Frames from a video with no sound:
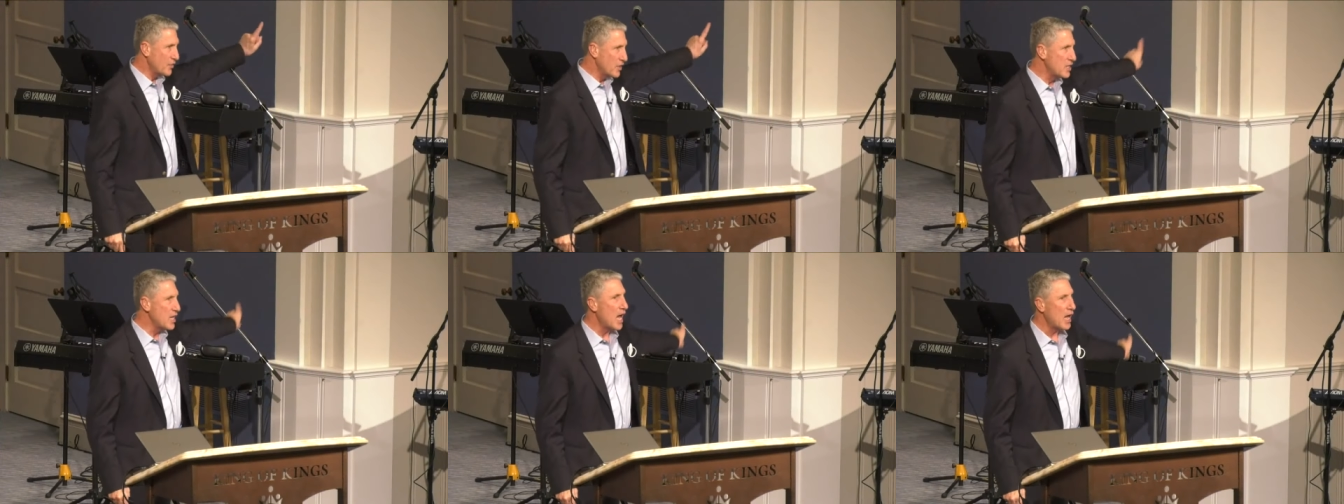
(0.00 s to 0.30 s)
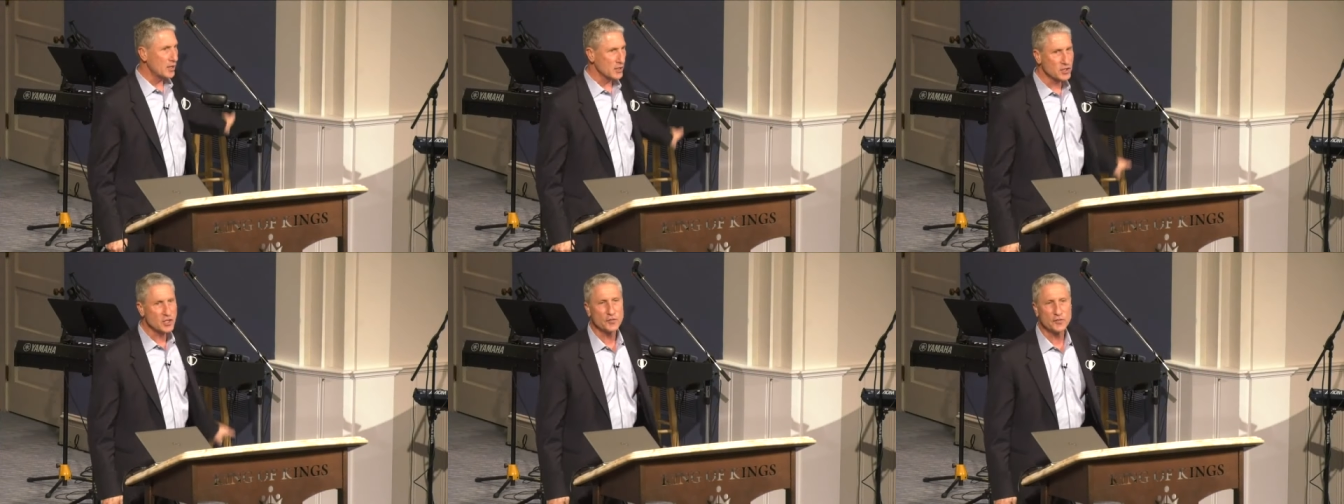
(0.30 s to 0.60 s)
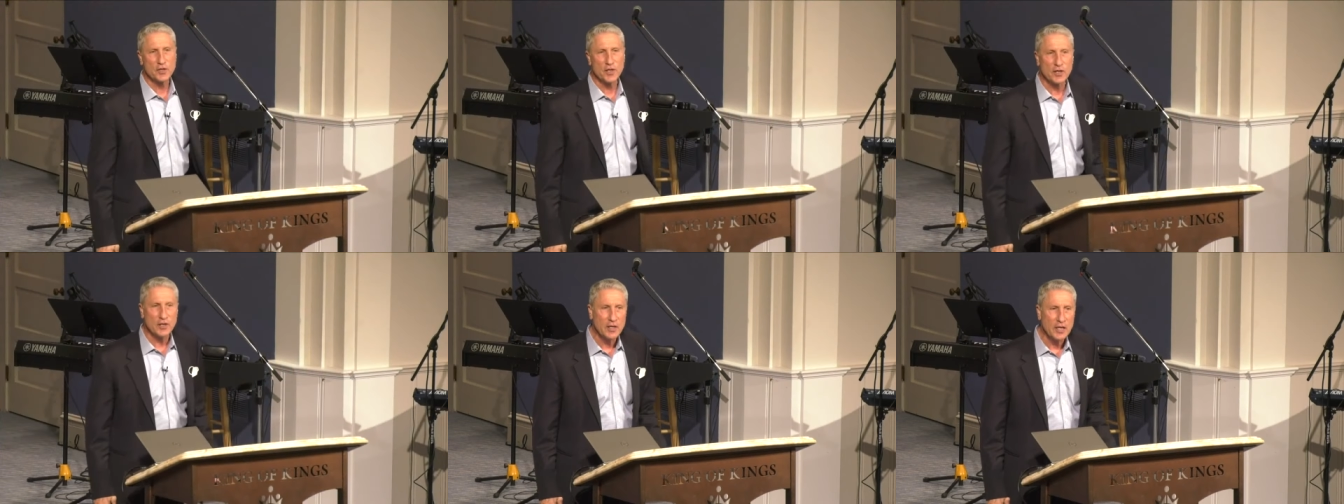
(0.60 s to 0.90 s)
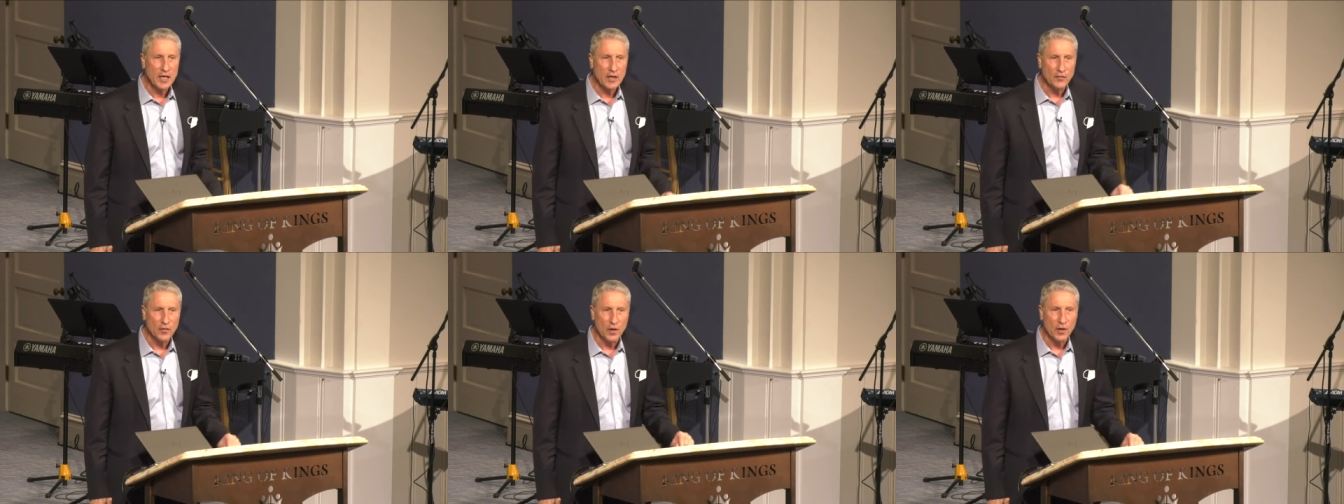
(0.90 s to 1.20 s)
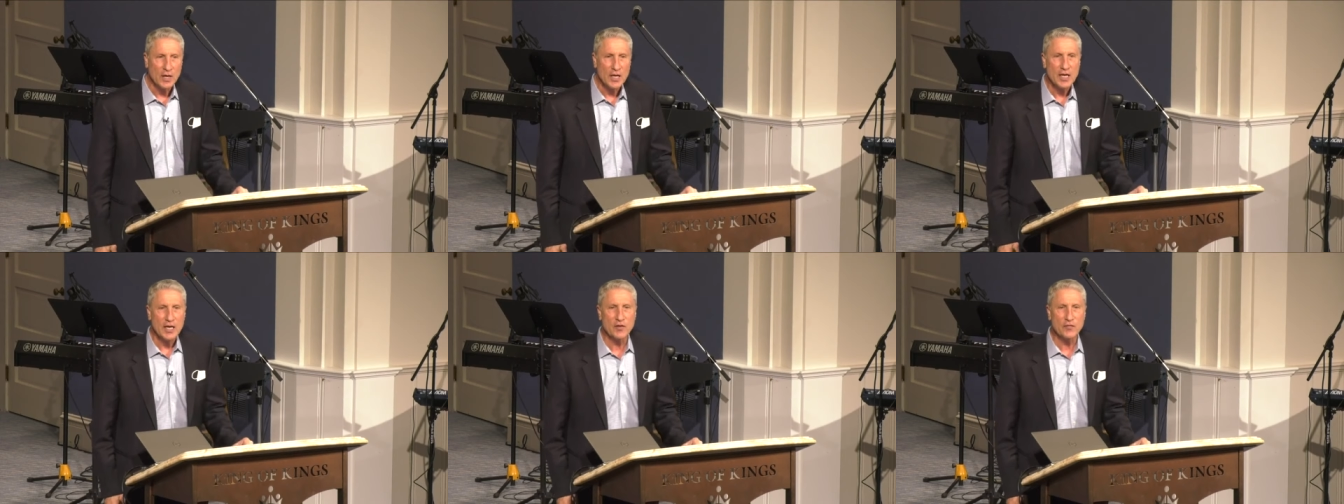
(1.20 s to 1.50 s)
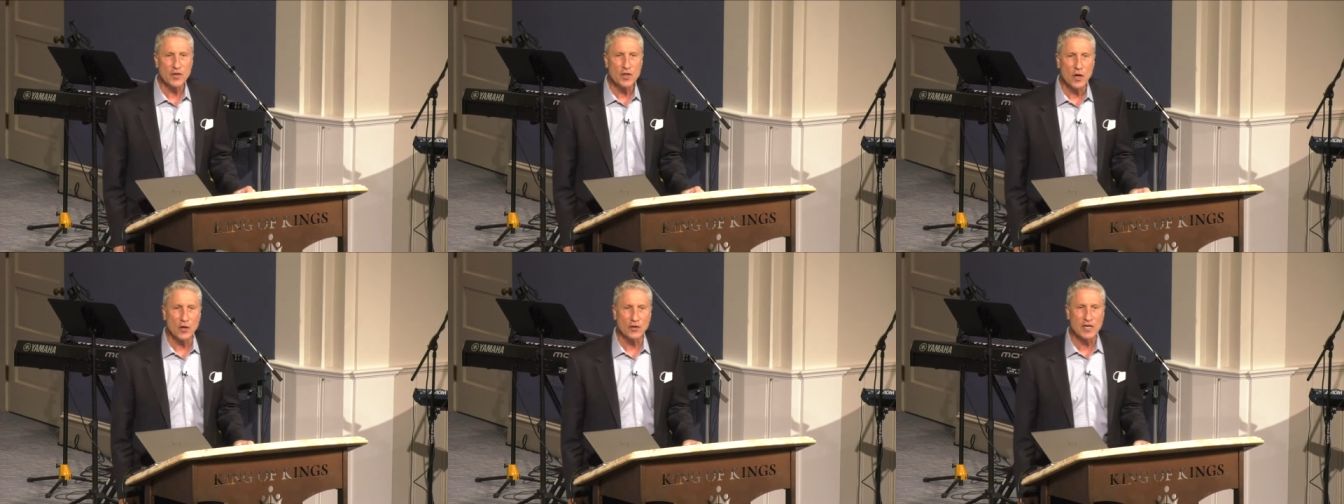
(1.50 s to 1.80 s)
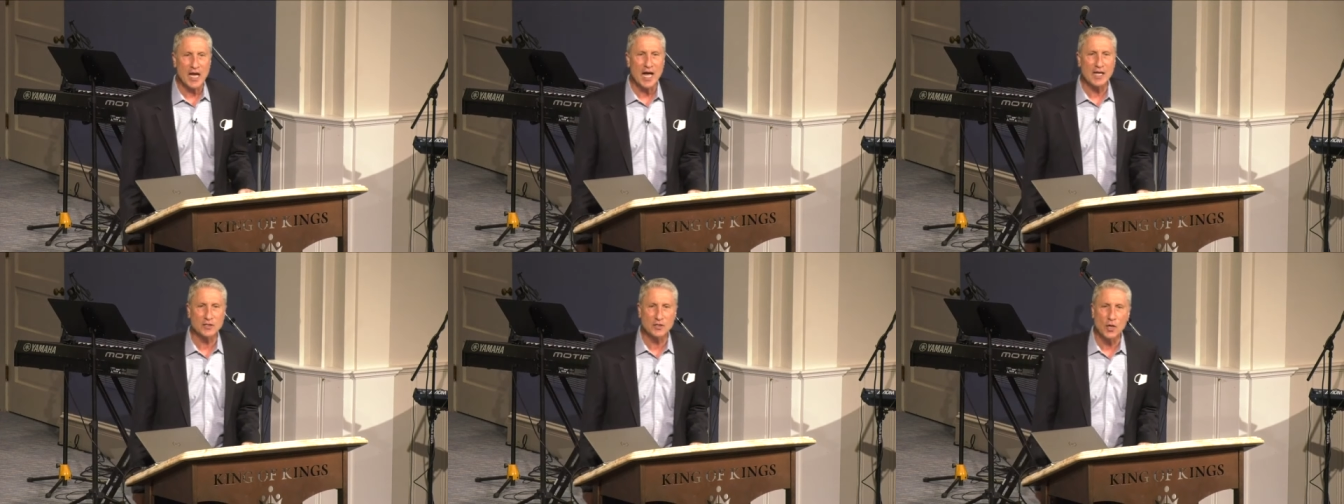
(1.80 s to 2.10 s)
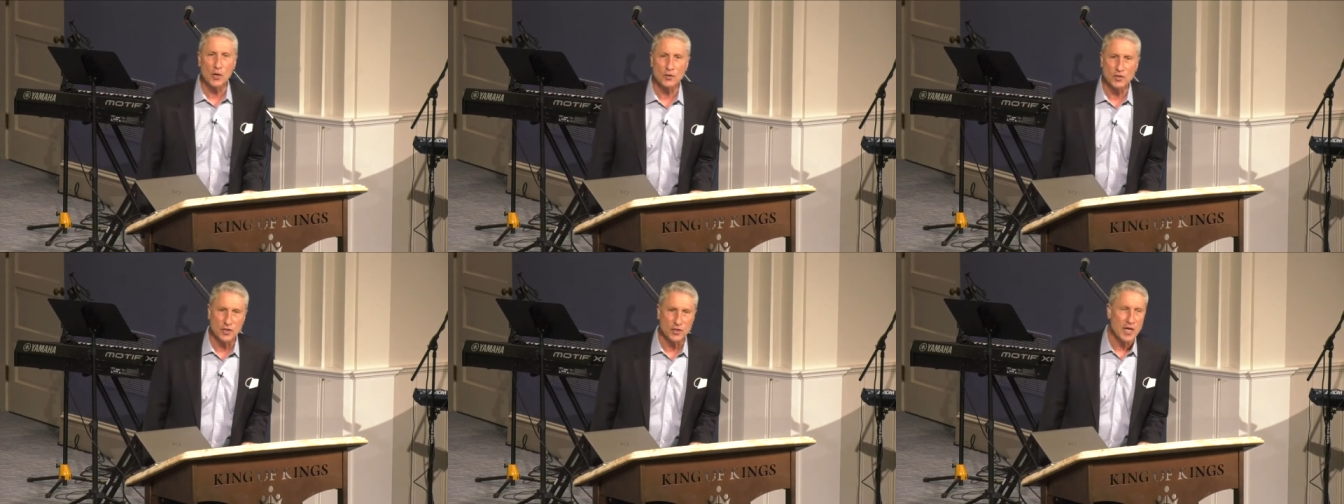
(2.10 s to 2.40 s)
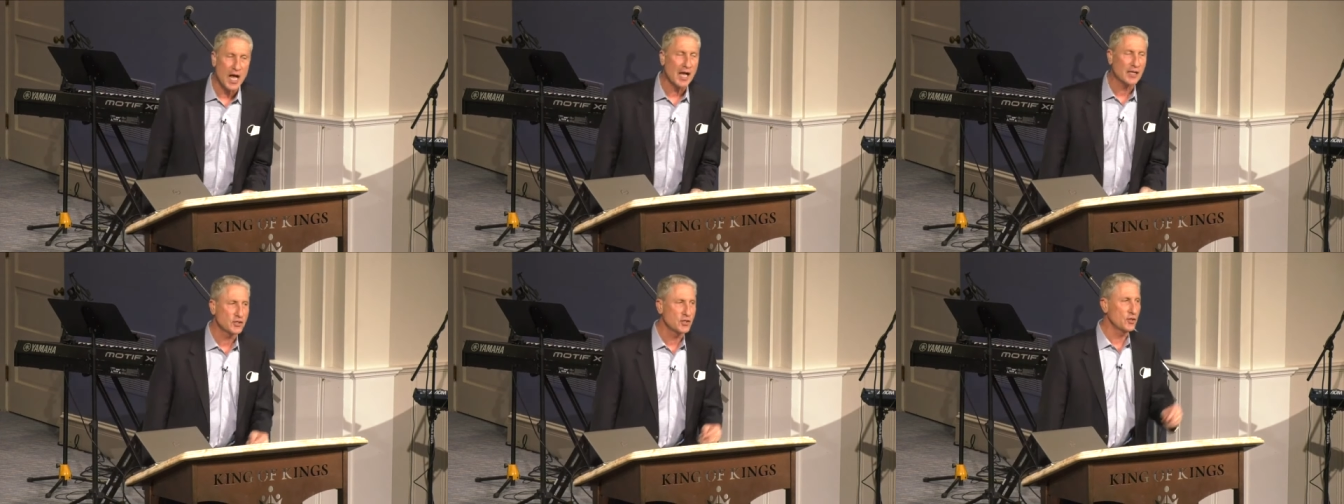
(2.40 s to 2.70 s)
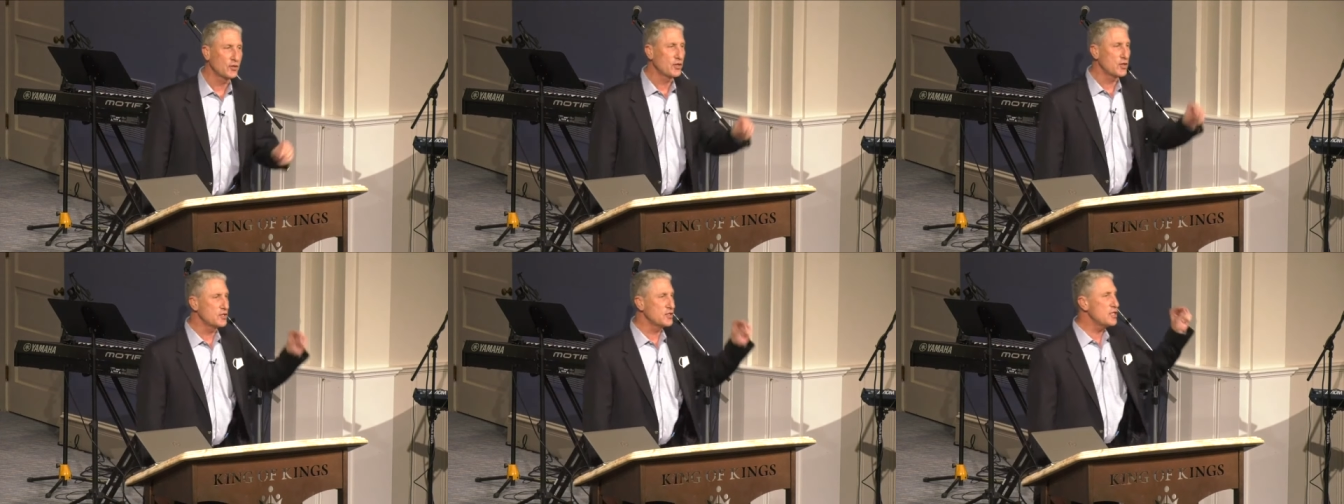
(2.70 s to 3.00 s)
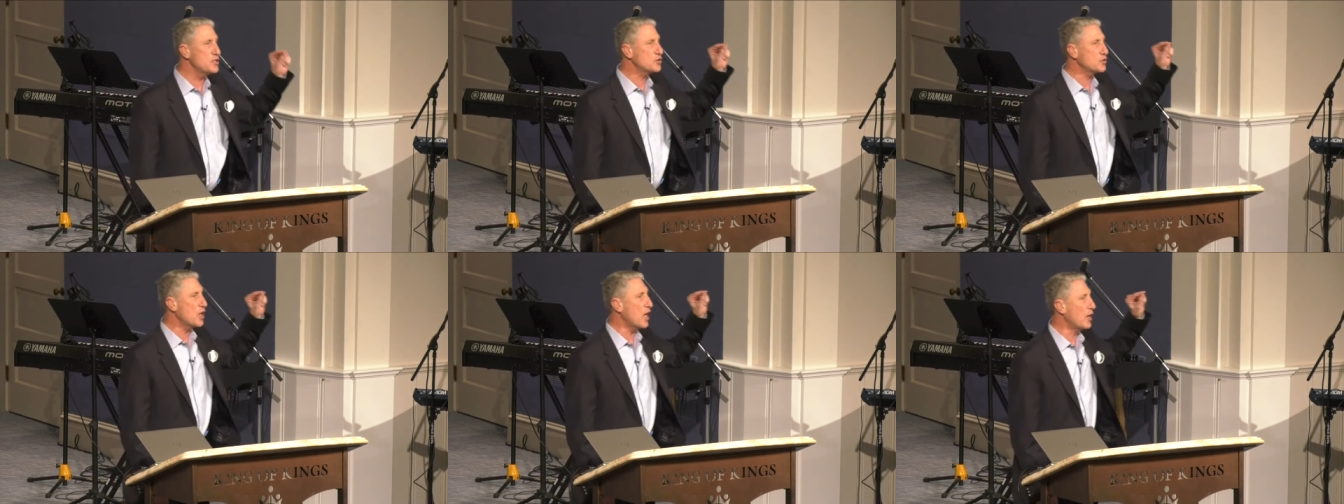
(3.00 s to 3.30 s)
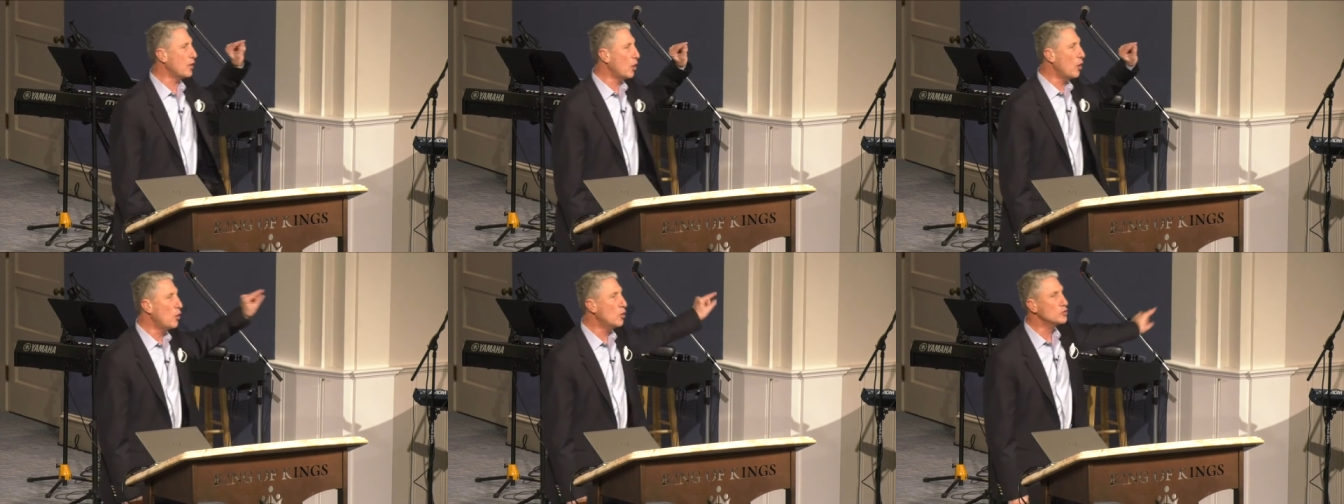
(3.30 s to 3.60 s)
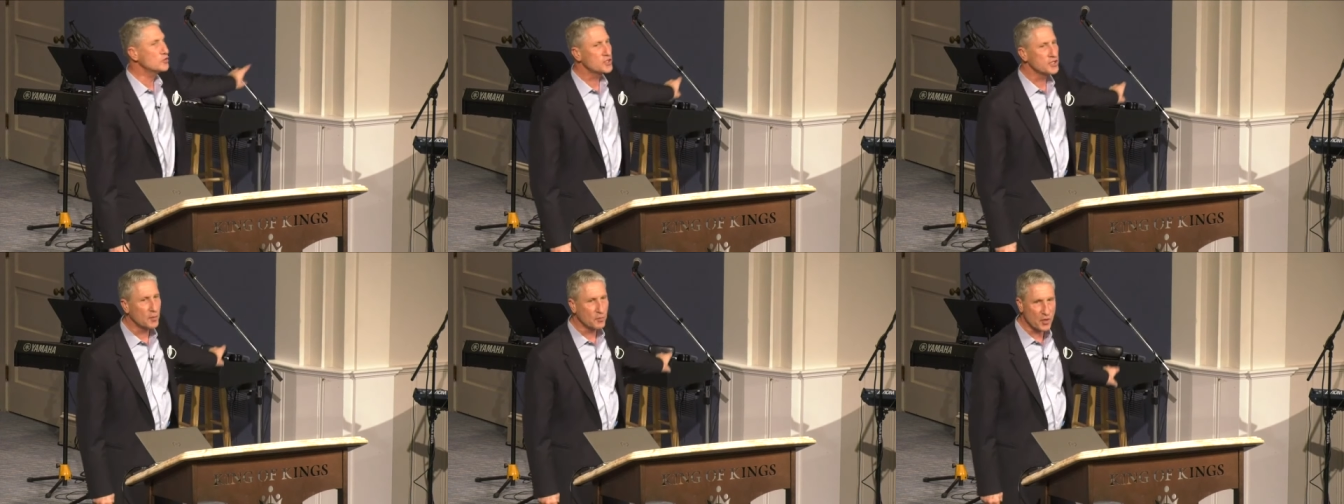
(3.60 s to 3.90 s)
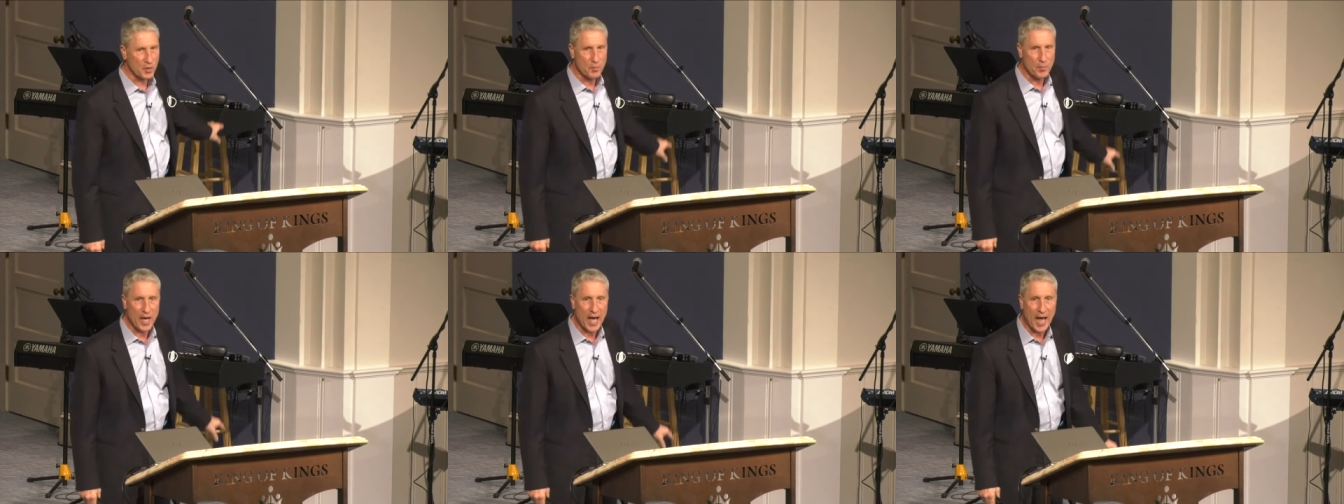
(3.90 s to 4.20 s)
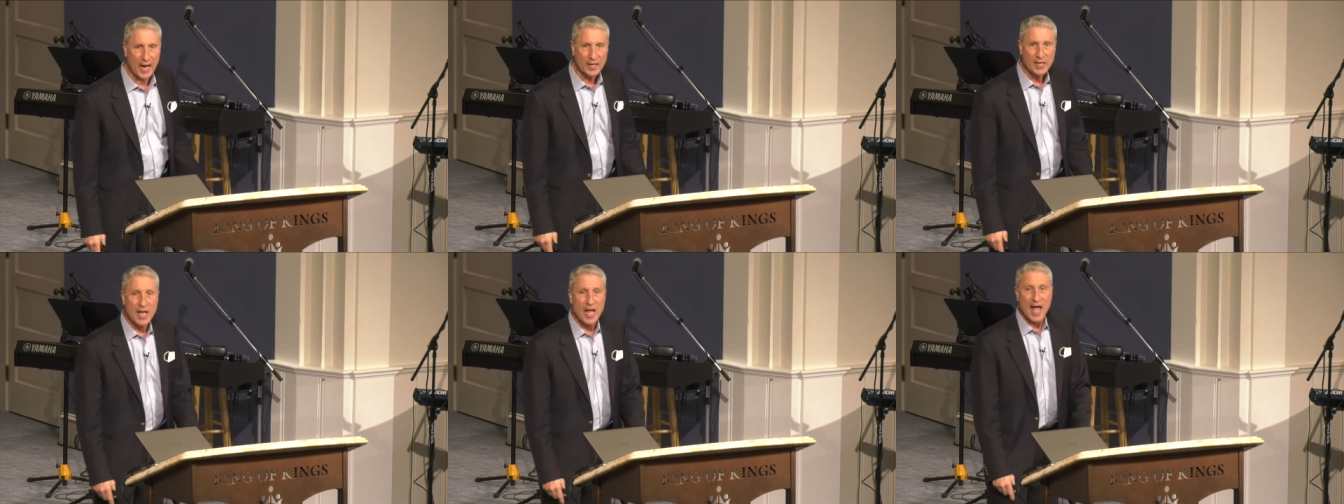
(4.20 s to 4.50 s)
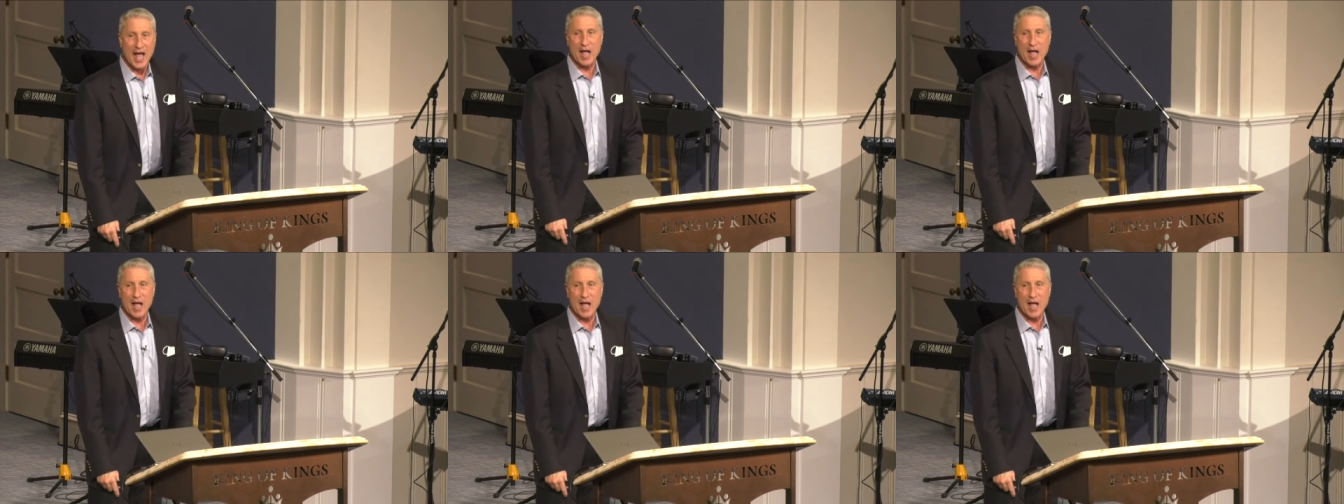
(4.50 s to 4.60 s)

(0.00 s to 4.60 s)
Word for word: of the knowledge of good and evil, even though God told you not to because He's trying to hold something back.